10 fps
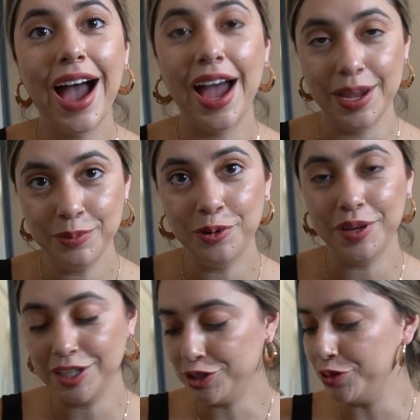I am
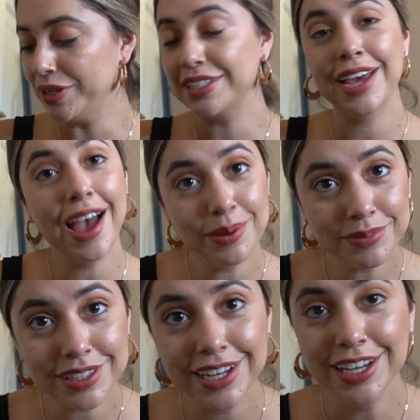going to
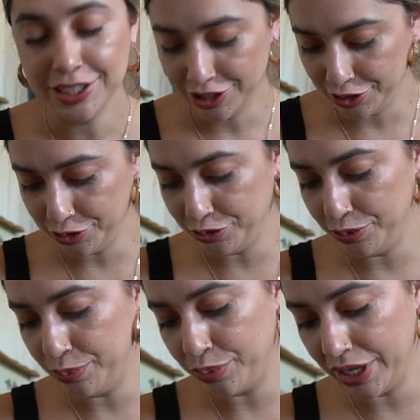attempt
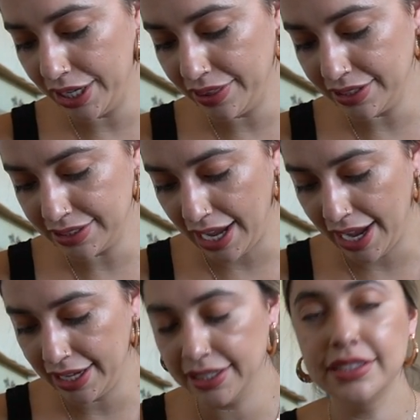to bring in the
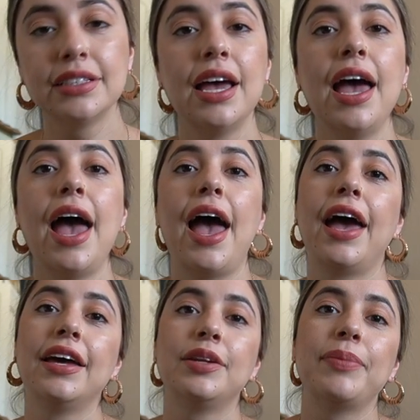sides
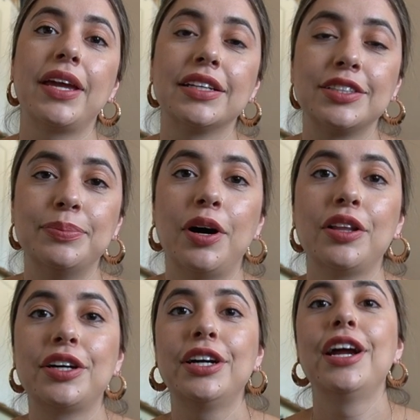and make it
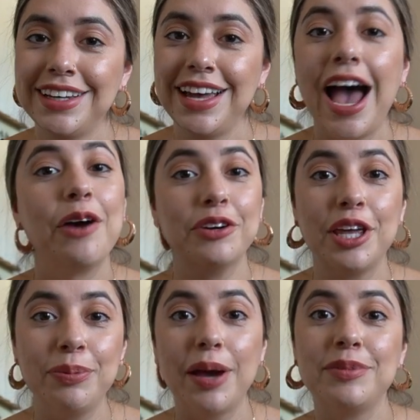smaller. I will
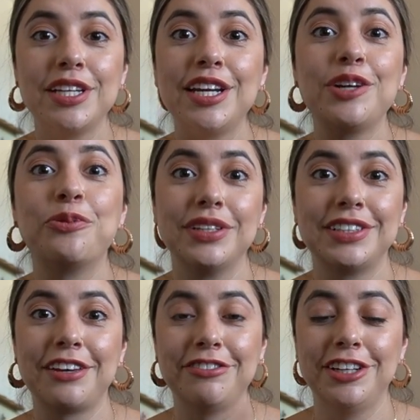keep you updated once
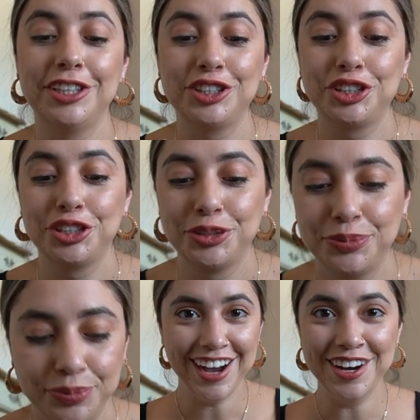I finish.
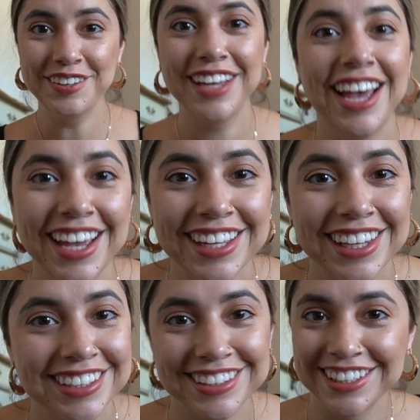Okay,
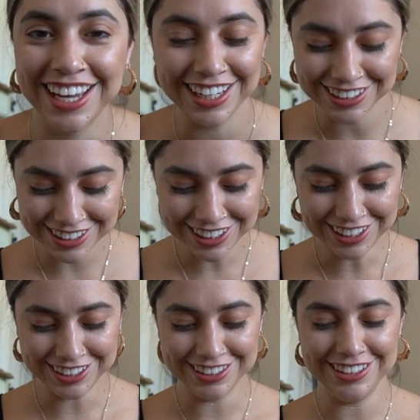let's get into the
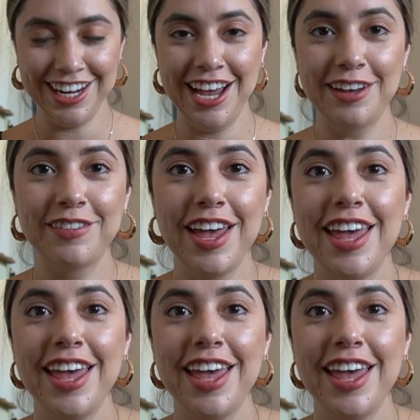good stuff.